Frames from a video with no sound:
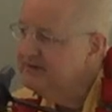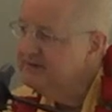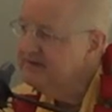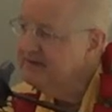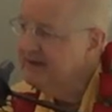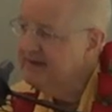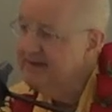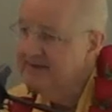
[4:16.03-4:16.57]

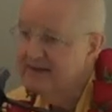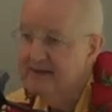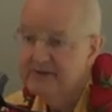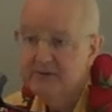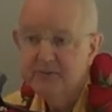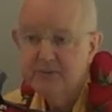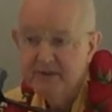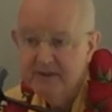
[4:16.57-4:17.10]
it's it's
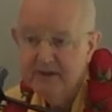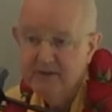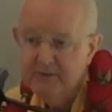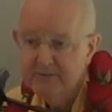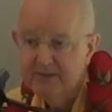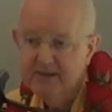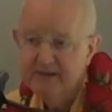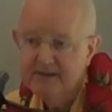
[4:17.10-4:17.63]
that's a really
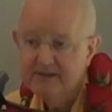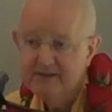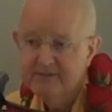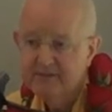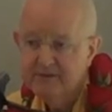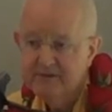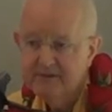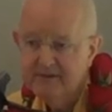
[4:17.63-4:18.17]
good place
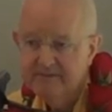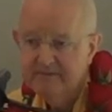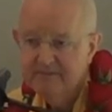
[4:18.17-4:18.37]
for